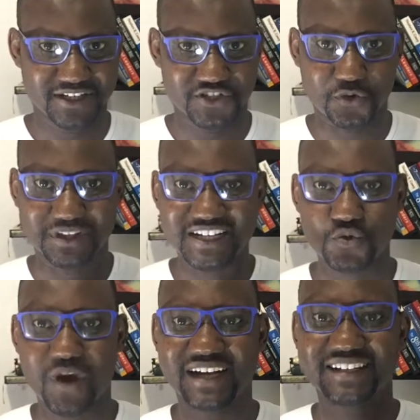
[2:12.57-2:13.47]
So that's
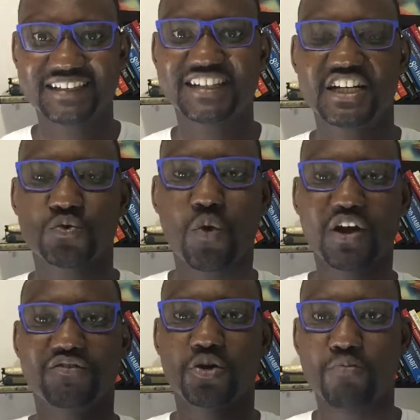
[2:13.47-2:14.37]
why LinkedIn is one
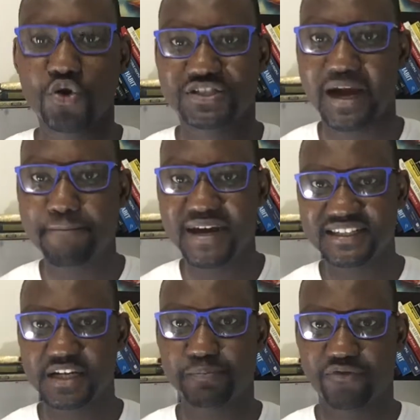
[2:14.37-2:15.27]
of the most
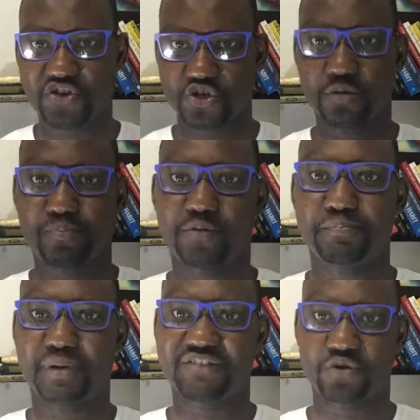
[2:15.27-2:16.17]
amazing professional
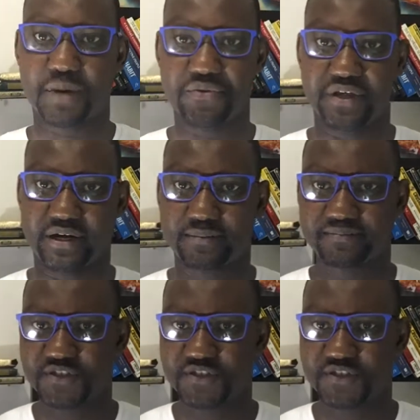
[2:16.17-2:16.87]
platform out there.